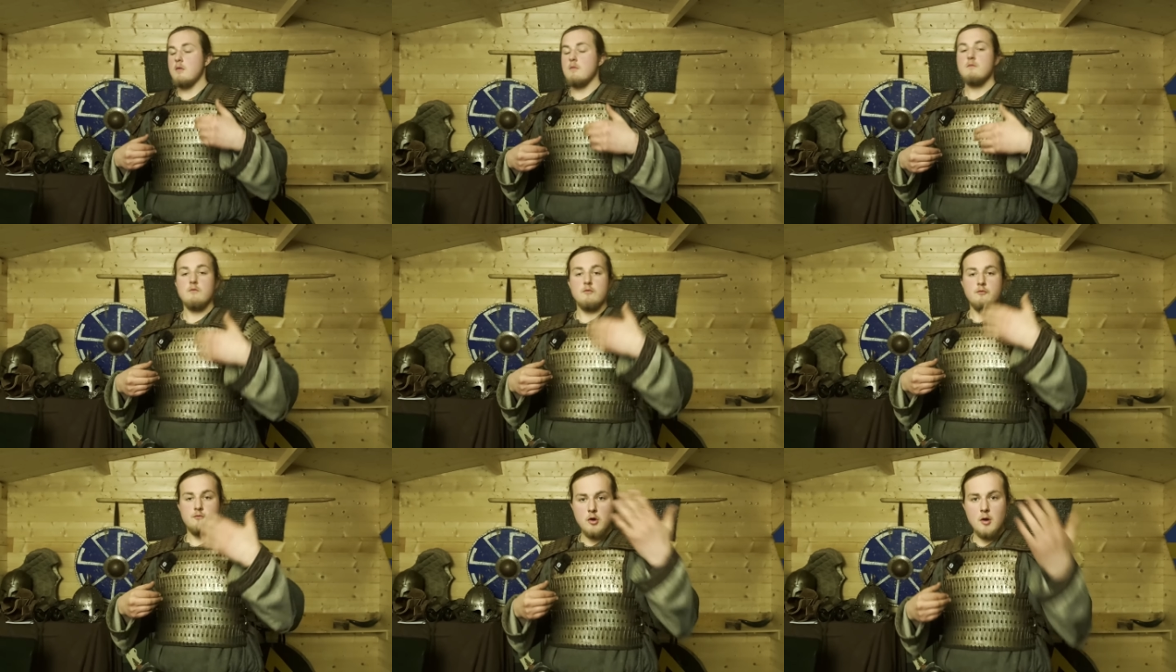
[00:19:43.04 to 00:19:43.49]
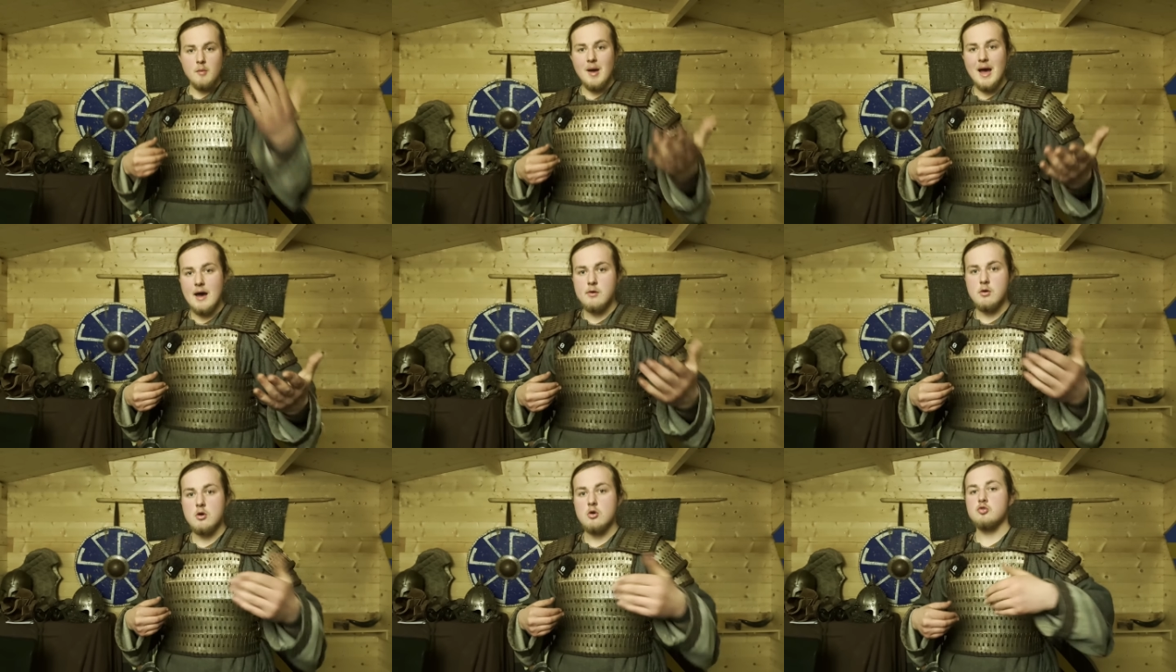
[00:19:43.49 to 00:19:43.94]
from
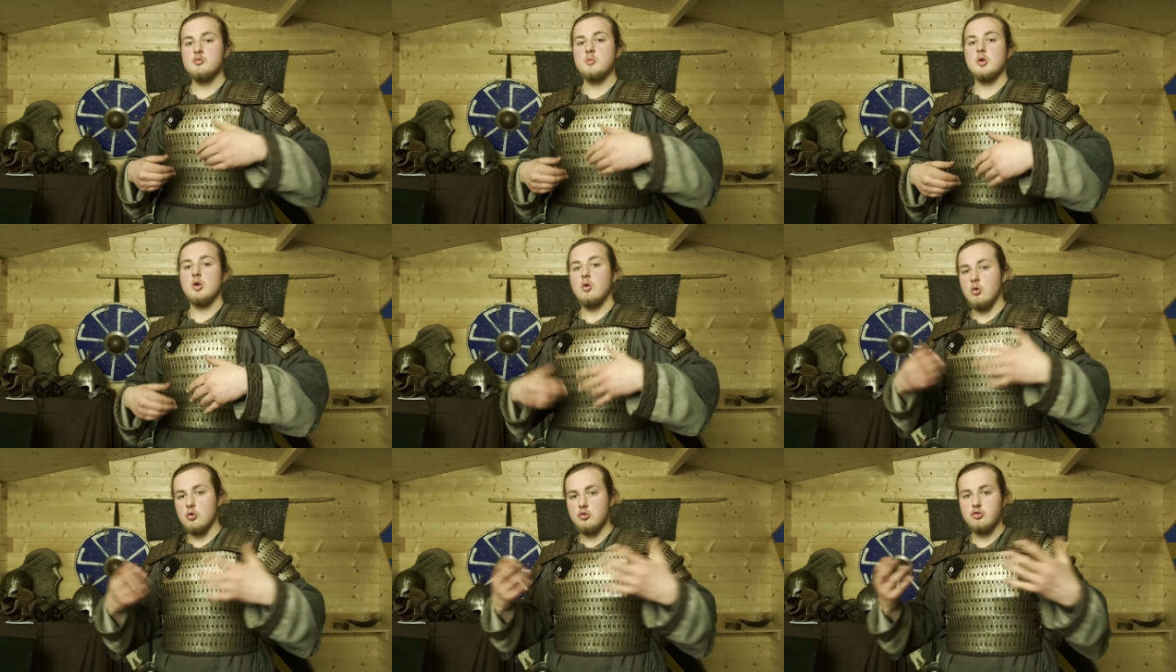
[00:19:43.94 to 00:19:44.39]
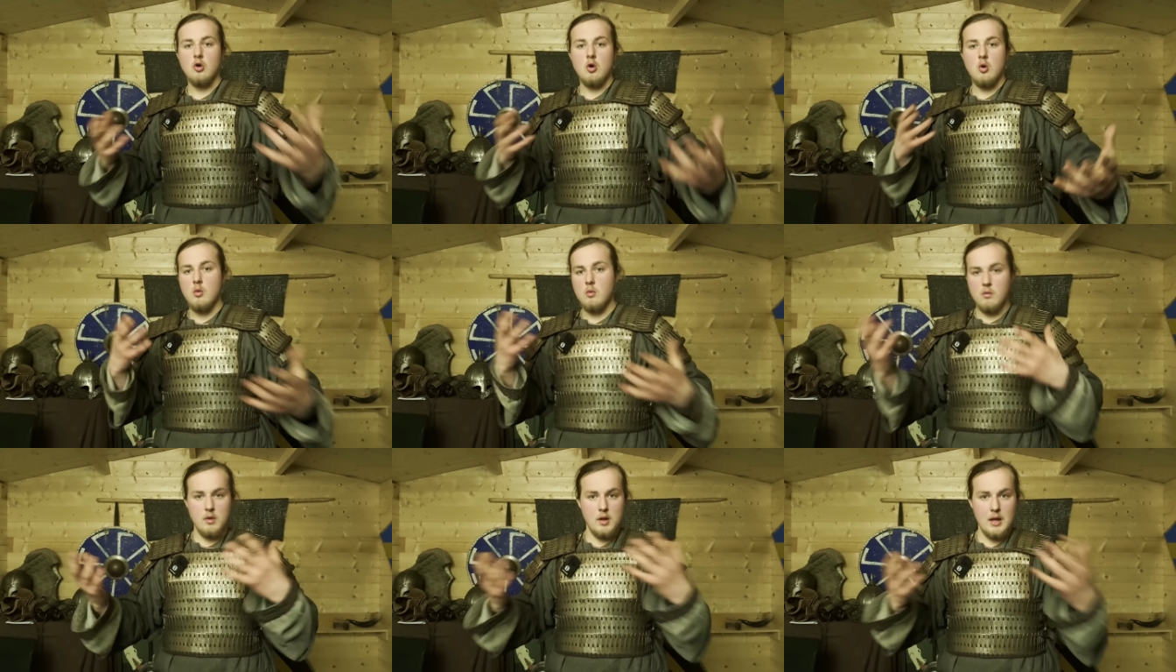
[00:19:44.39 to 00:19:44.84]
arrows, but
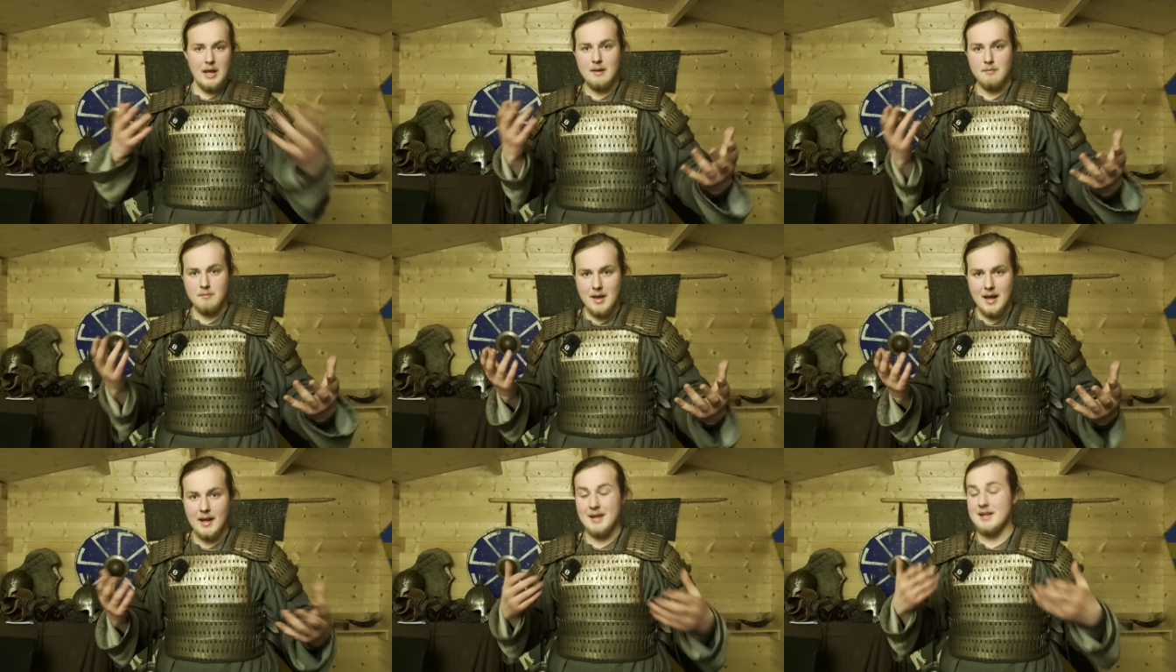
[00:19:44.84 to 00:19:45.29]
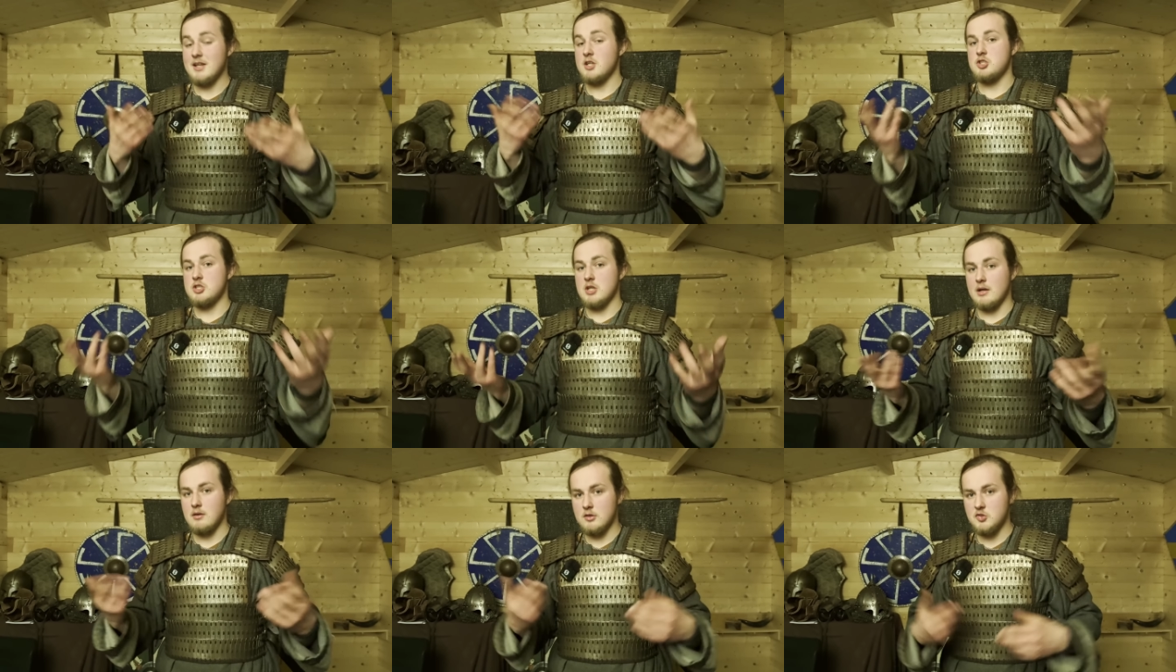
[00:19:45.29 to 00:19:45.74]
also in melee,
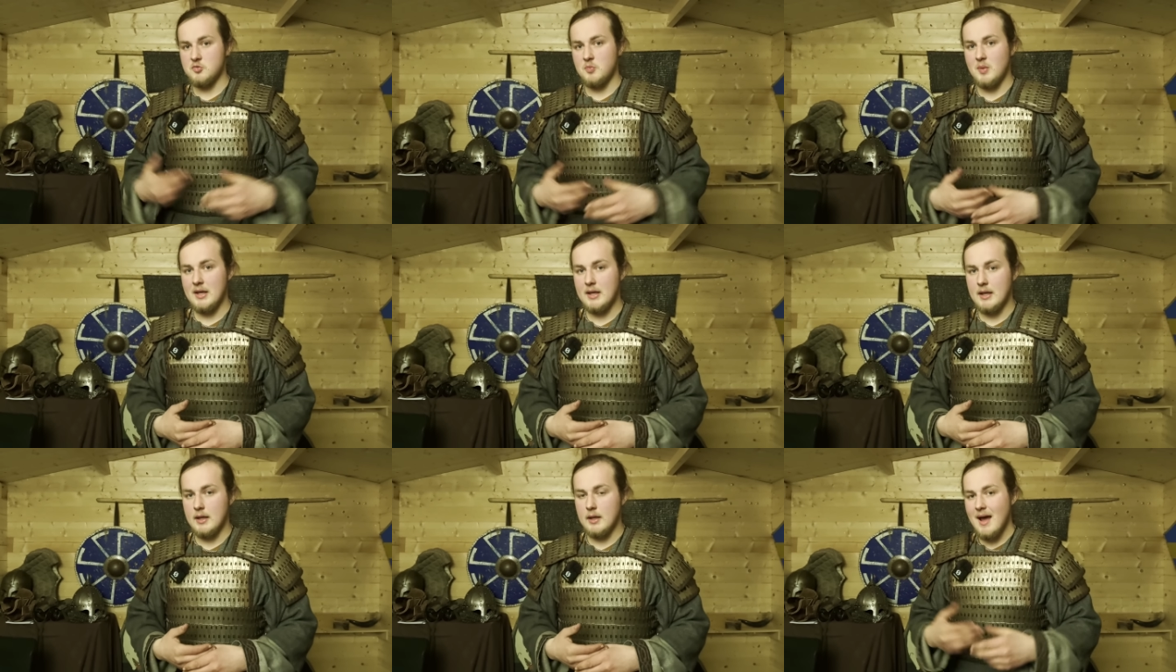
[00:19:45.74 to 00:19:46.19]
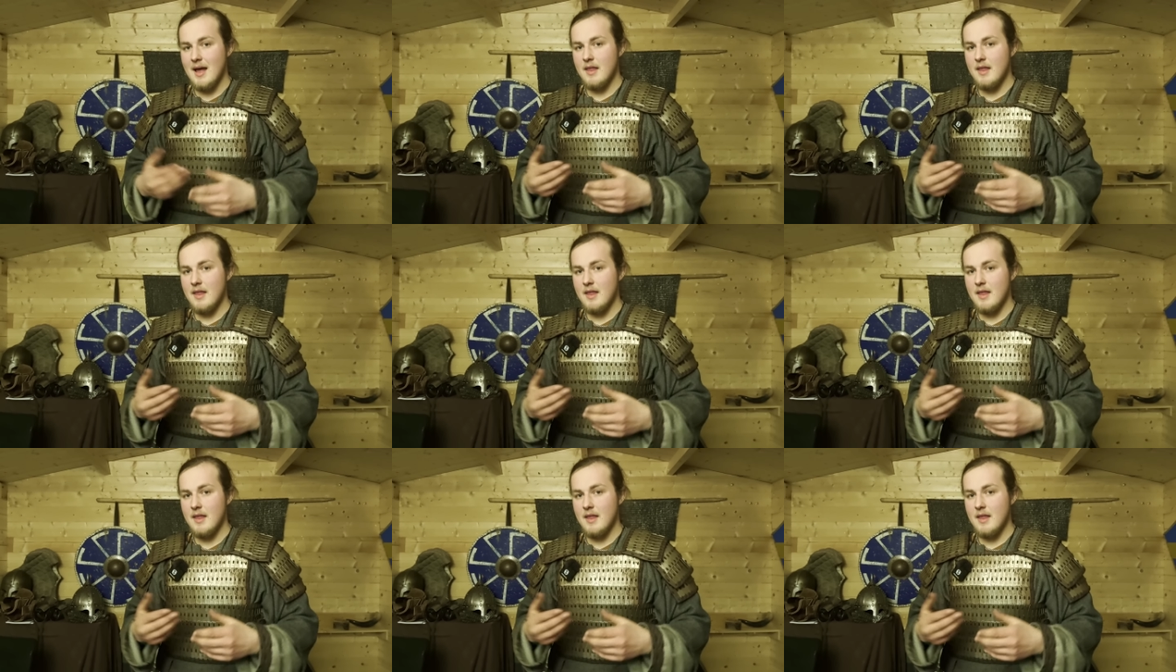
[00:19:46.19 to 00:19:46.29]
generally speaking.